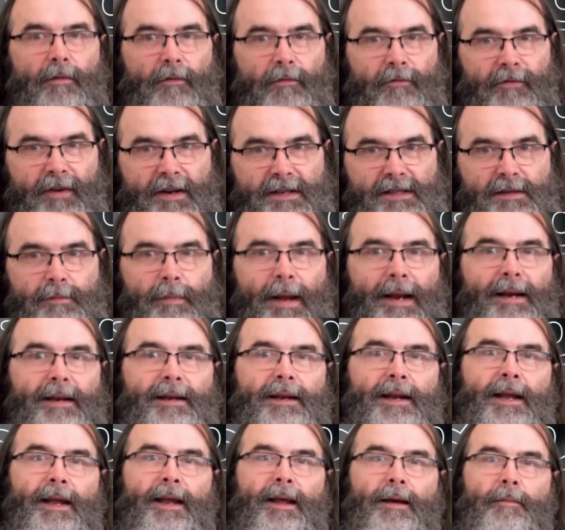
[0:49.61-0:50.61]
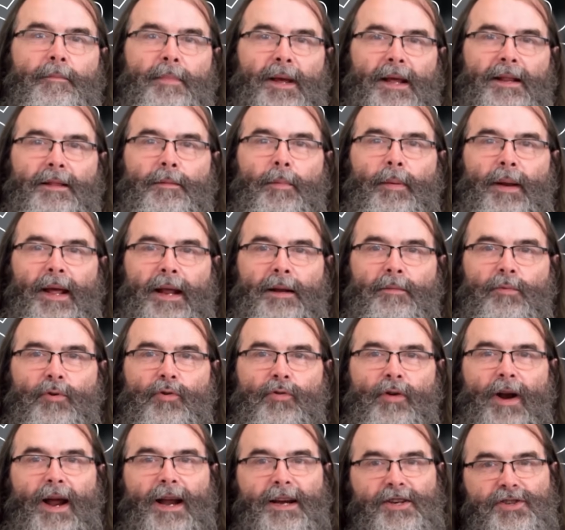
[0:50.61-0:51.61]
fundamentally mean the plane will
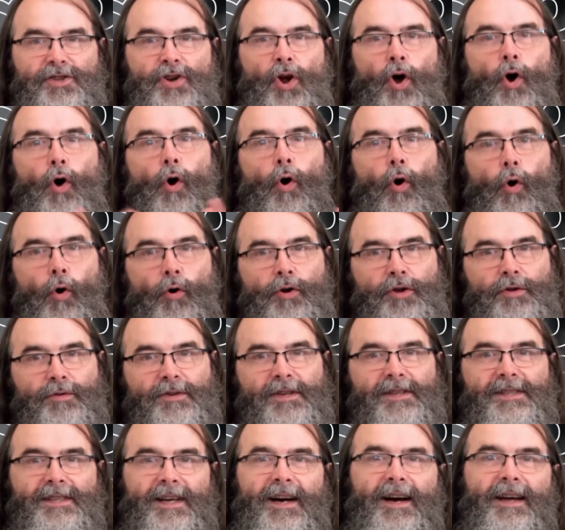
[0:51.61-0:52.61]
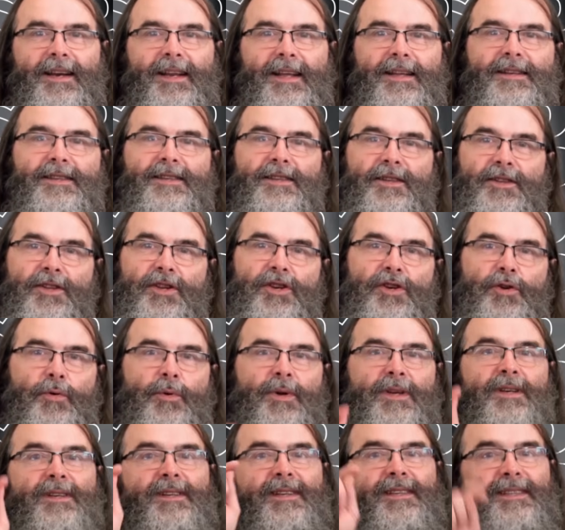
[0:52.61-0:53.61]
crash, or you design it so that you
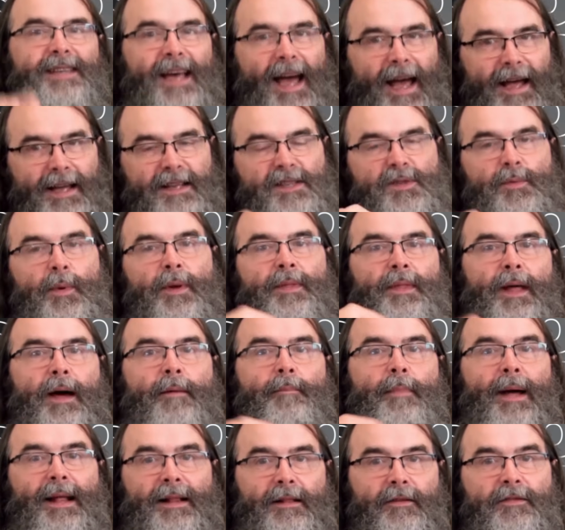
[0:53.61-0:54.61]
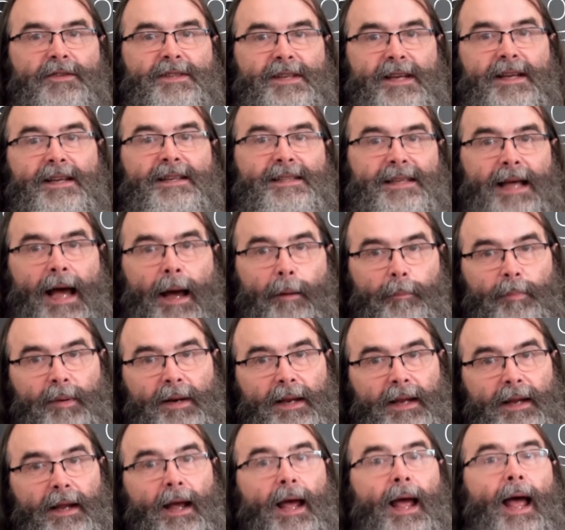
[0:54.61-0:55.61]
can detect when that metal fatigue is
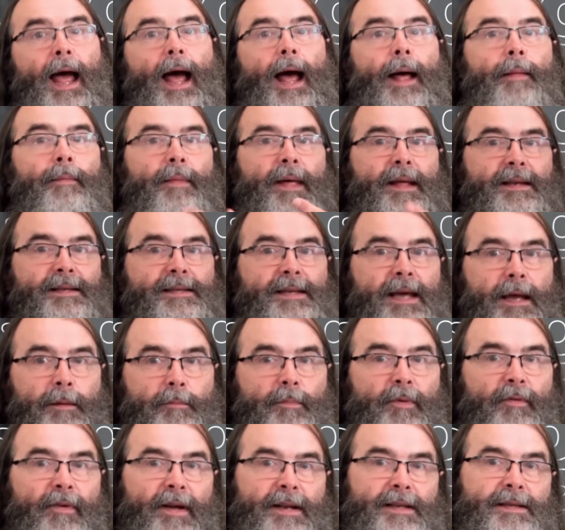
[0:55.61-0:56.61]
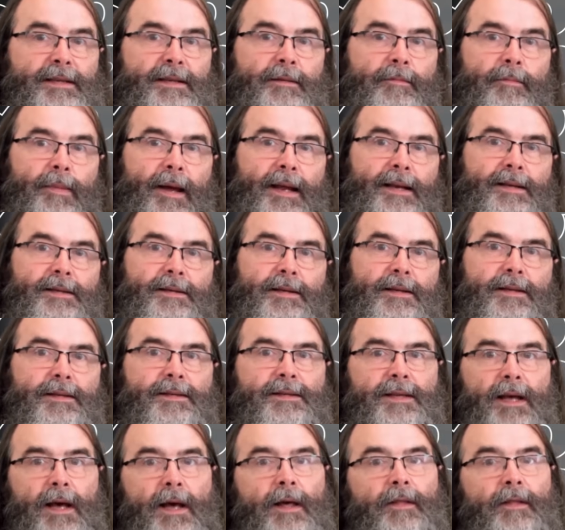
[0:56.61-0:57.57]
happening and then take preventive maintenance.